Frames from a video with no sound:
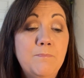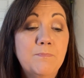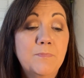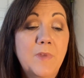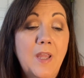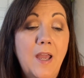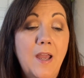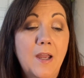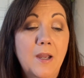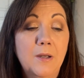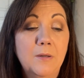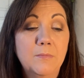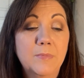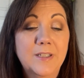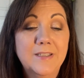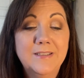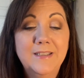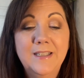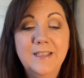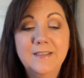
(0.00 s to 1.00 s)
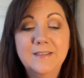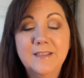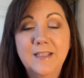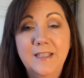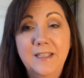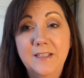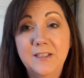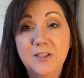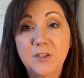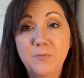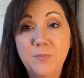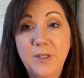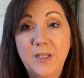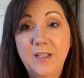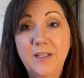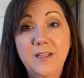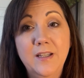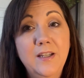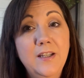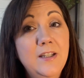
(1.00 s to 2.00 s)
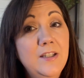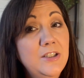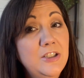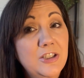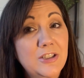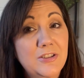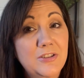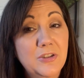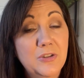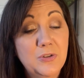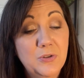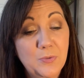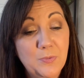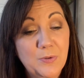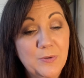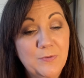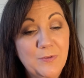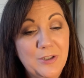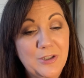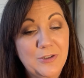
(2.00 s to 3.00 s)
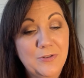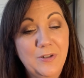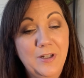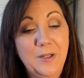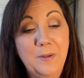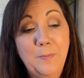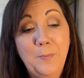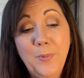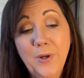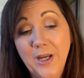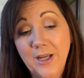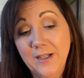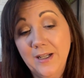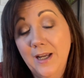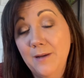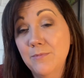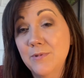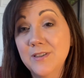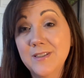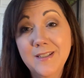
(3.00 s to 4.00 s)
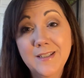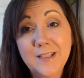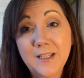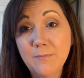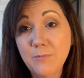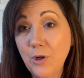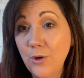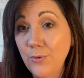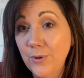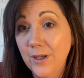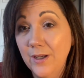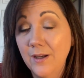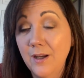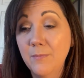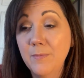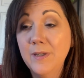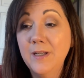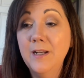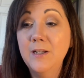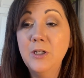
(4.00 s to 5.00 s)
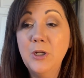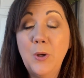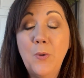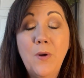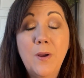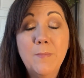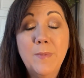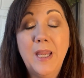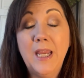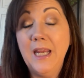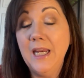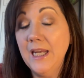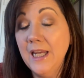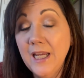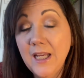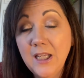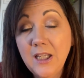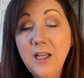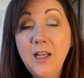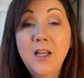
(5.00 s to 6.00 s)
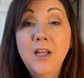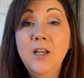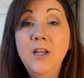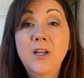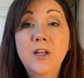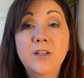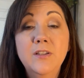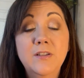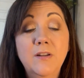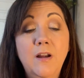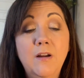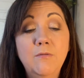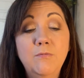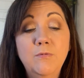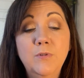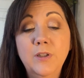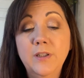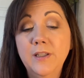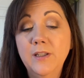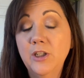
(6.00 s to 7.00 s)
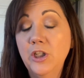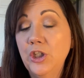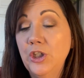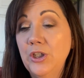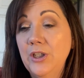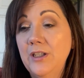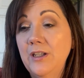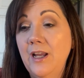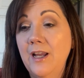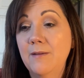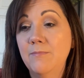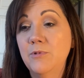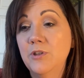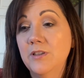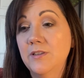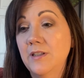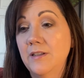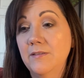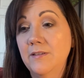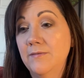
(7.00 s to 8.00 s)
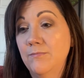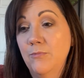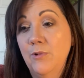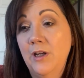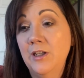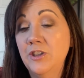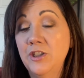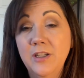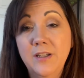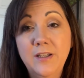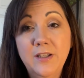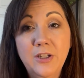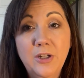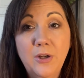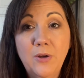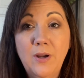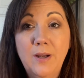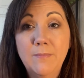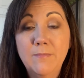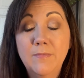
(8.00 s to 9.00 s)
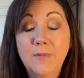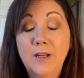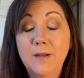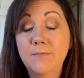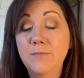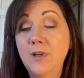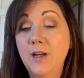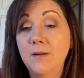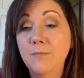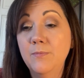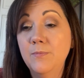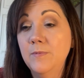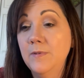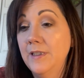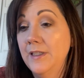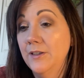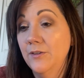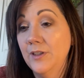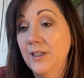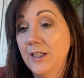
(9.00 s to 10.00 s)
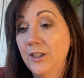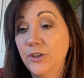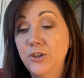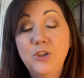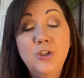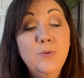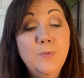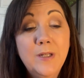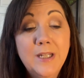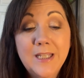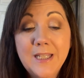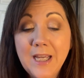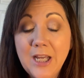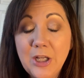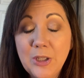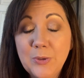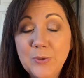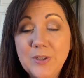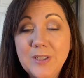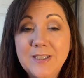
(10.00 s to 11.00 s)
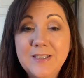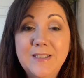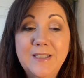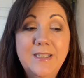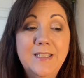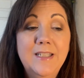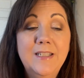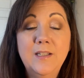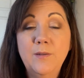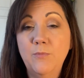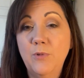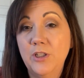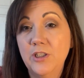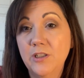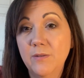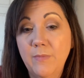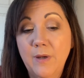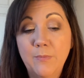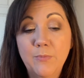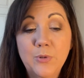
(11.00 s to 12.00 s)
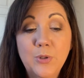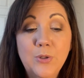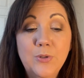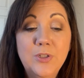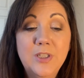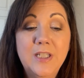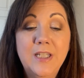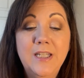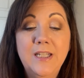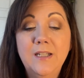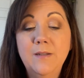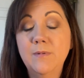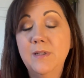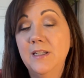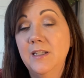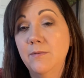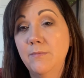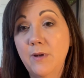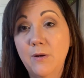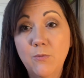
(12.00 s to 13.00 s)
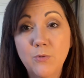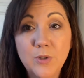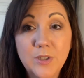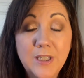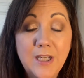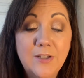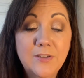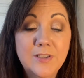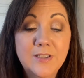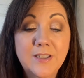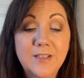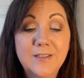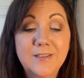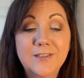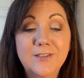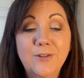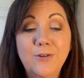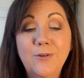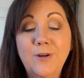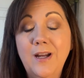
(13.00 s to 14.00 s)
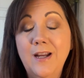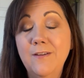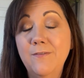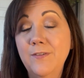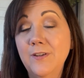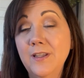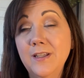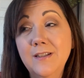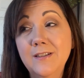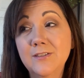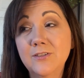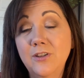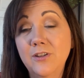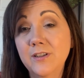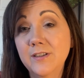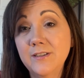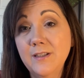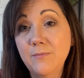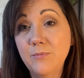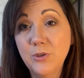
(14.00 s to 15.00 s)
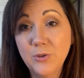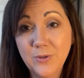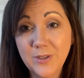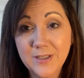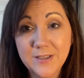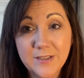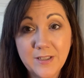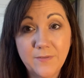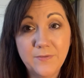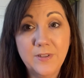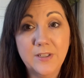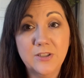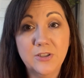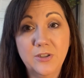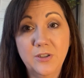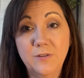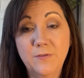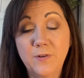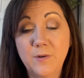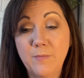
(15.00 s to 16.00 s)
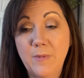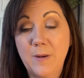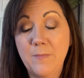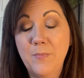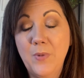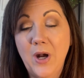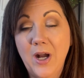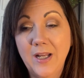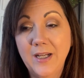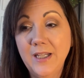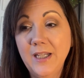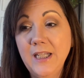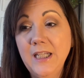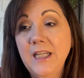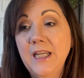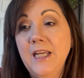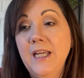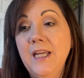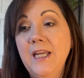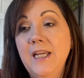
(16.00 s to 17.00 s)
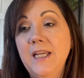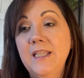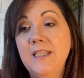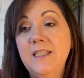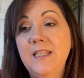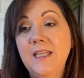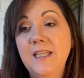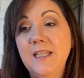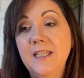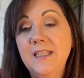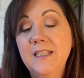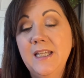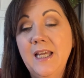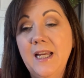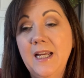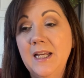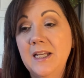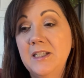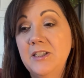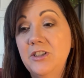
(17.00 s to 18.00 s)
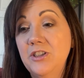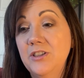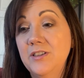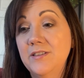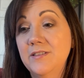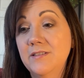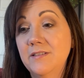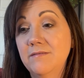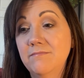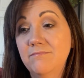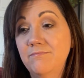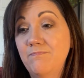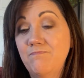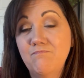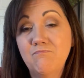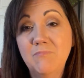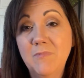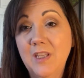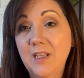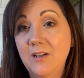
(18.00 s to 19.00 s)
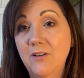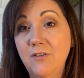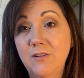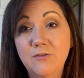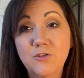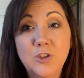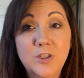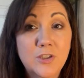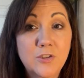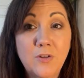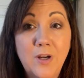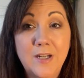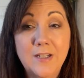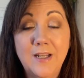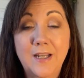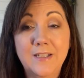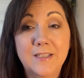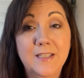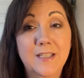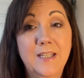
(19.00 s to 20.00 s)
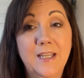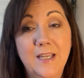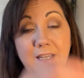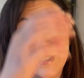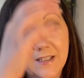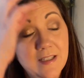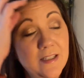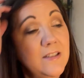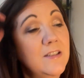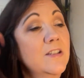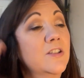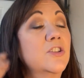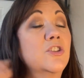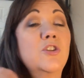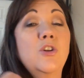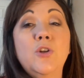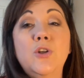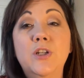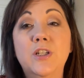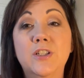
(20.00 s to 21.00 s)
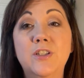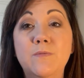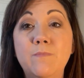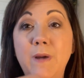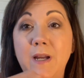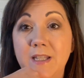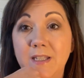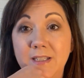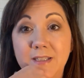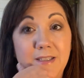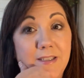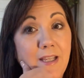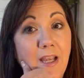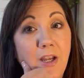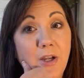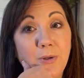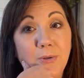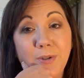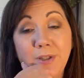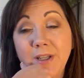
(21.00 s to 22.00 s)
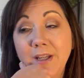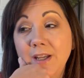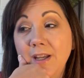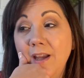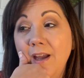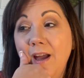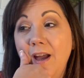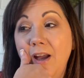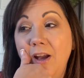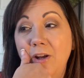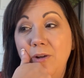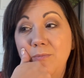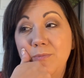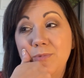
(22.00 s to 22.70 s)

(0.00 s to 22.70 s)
because um, it is getting to be just super frustrating. But I'm just going to keep going. I mean, I know I'm eating are really good. I'm just watching, you know, I'm, I'm not, you know, getting too many calories in. I'm watching my protein. I'm getting my workouts in. So I feel like as long as I'm doing stuff that's good for my body, then I just, you know, just try not to get discouraged by the scale. Um,